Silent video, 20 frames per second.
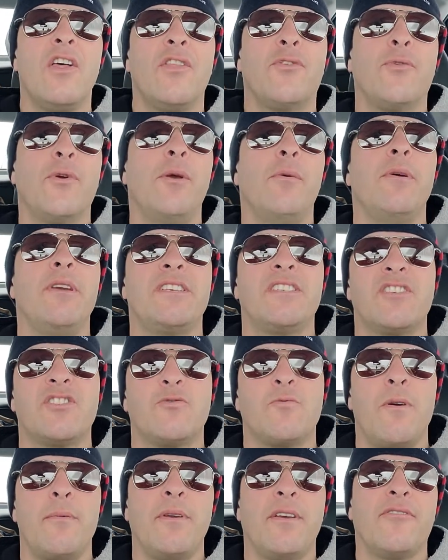3 weeks of
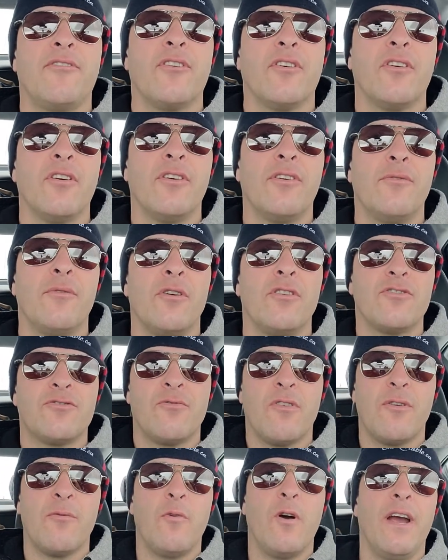swimming for her and Rose
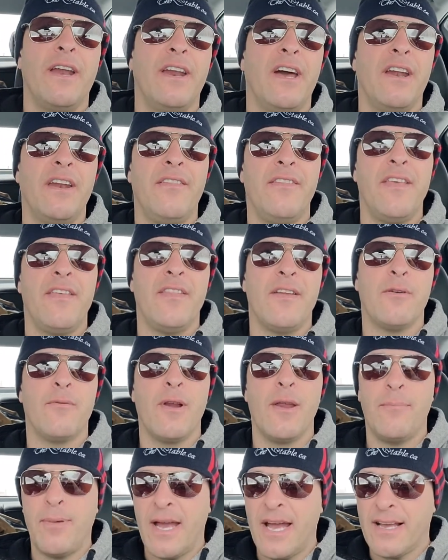Run, why not? And then they're
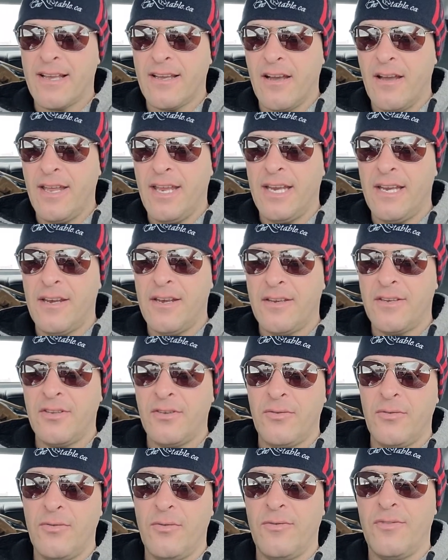right back
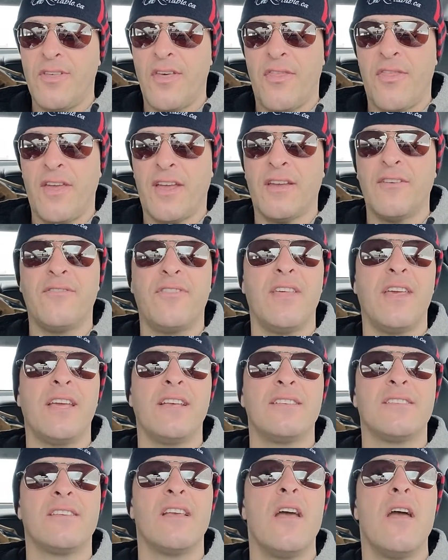into the thick of
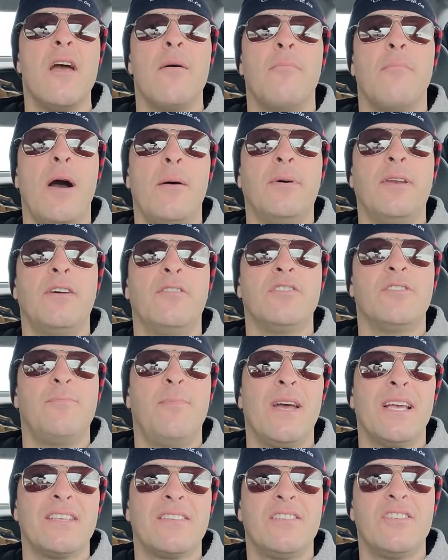things. Mama Knows
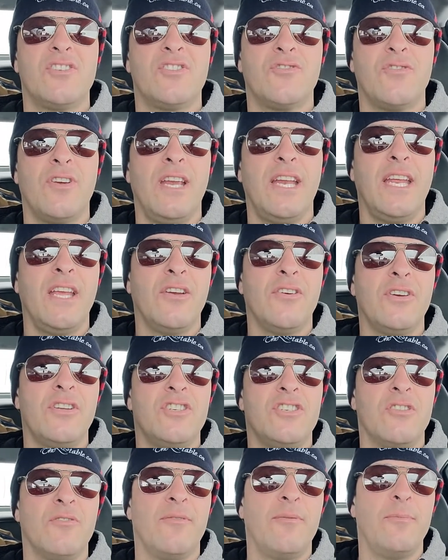Best is training
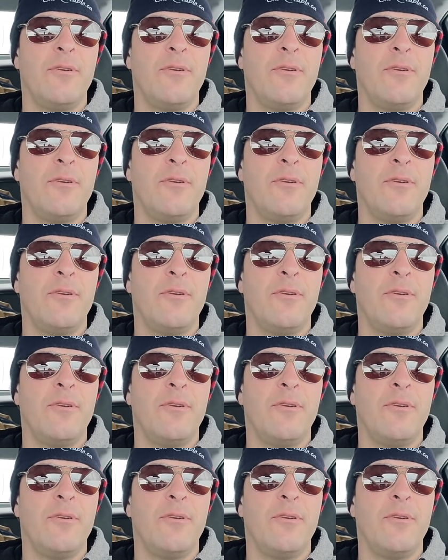good. She'll